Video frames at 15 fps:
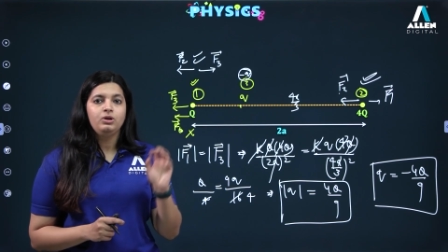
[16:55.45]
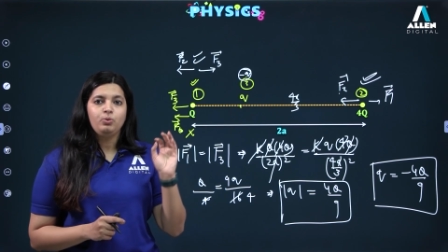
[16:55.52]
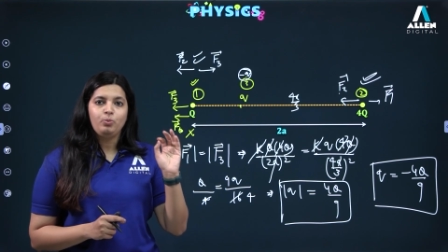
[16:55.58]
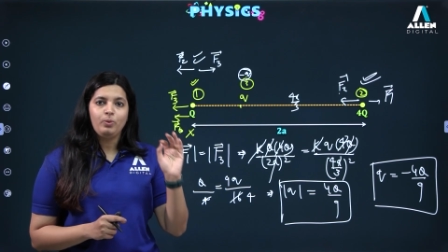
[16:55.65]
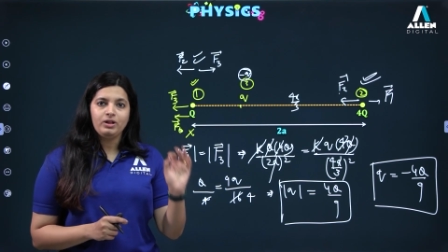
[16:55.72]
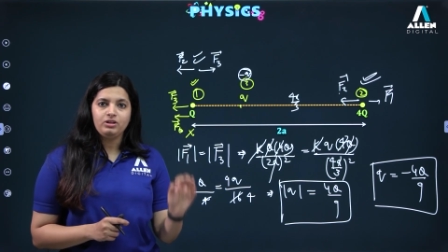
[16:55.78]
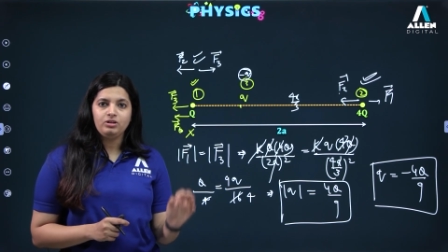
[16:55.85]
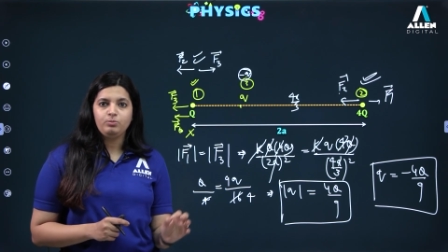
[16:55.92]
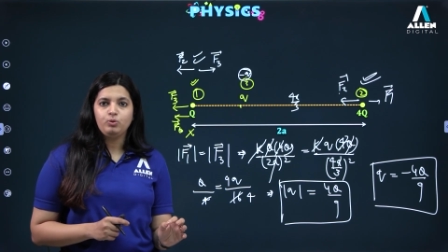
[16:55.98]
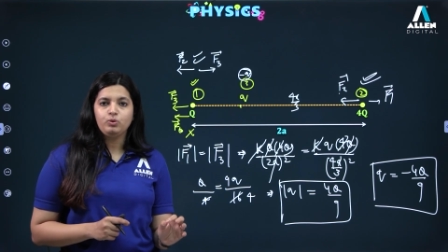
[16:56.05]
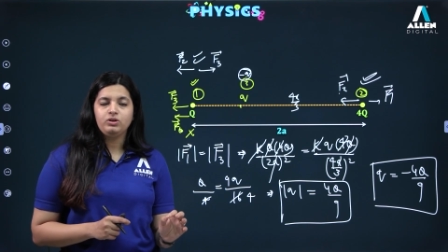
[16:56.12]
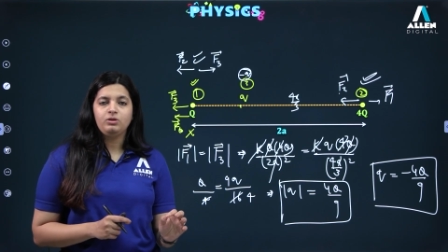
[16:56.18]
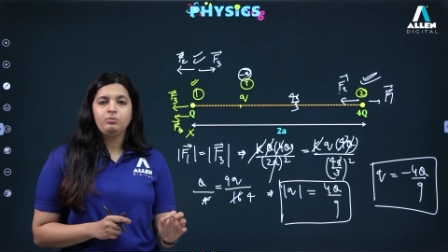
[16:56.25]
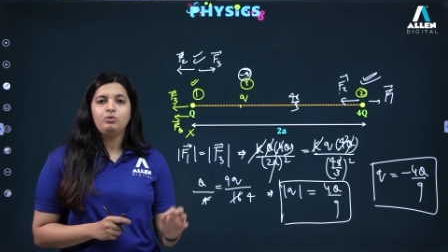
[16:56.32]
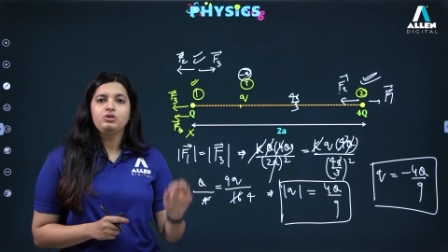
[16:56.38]
whether
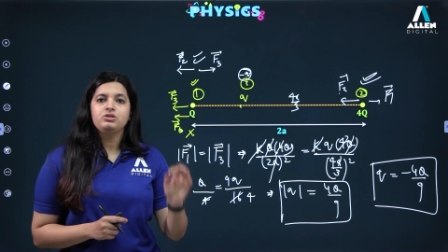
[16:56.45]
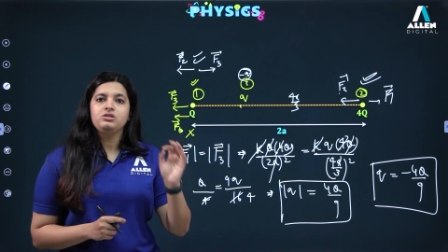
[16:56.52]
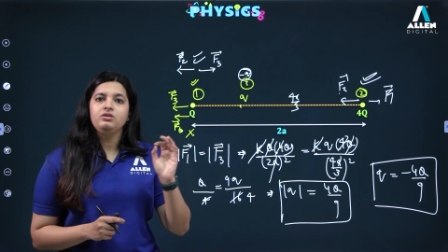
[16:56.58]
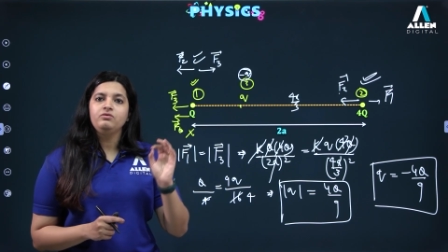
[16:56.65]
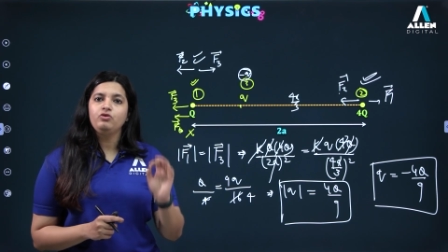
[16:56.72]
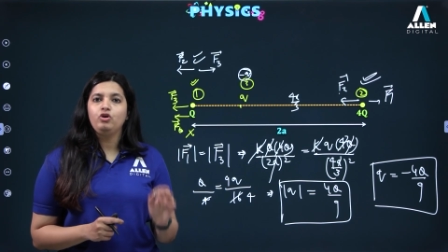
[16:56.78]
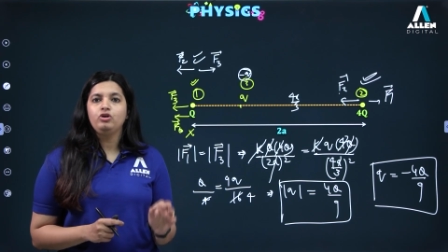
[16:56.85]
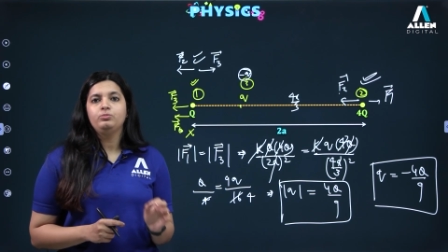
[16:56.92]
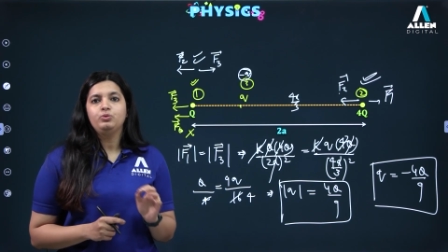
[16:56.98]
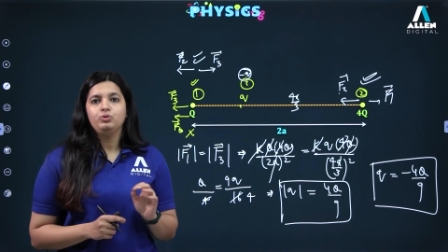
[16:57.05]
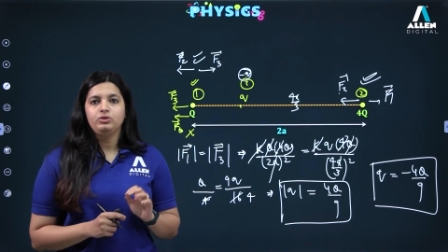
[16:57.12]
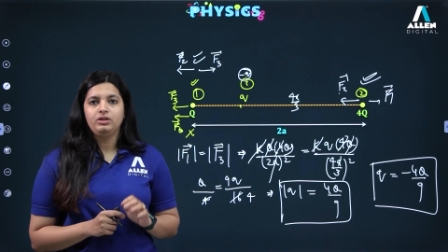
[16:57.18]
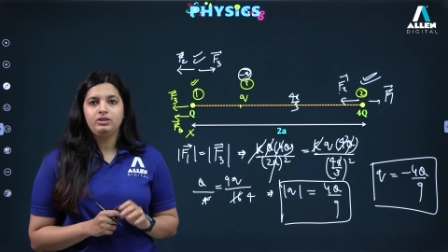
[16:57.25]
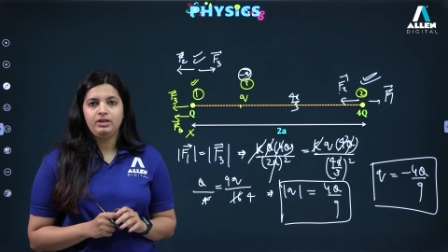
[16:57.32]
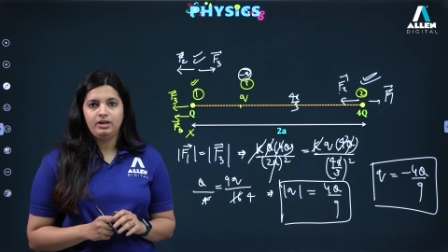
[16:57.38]
both are positive or
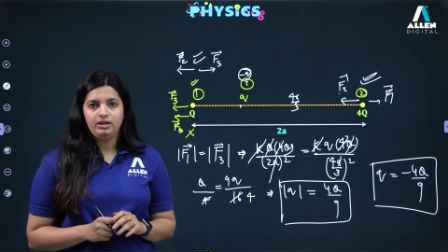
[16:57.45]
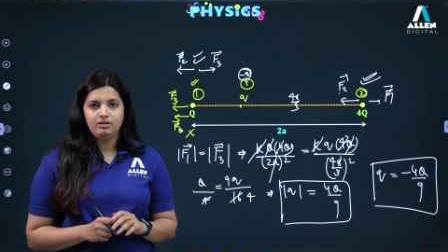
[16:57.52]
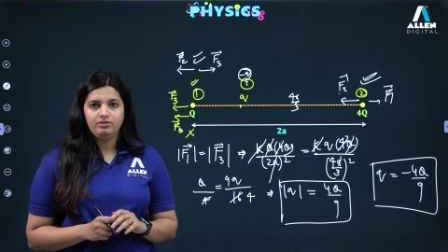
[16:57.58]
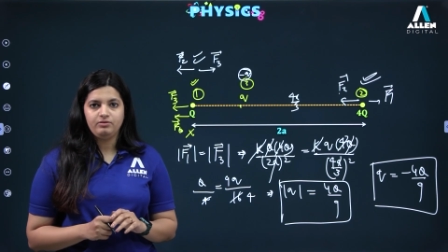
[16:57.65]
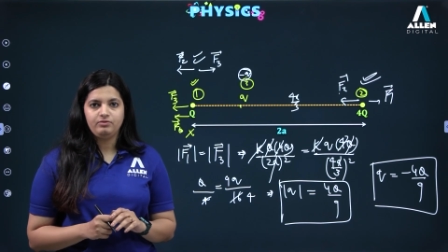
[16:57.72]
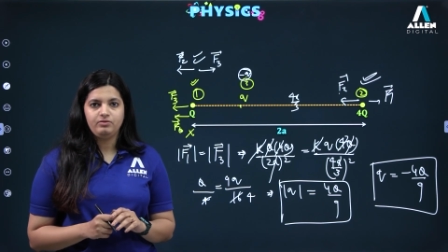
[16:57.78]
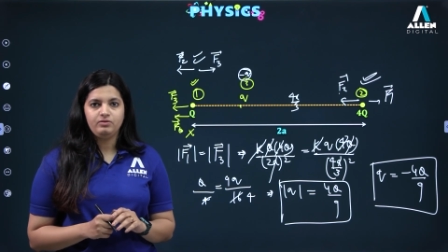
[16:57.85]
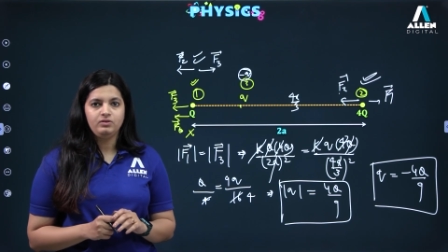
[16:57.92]
both are negative.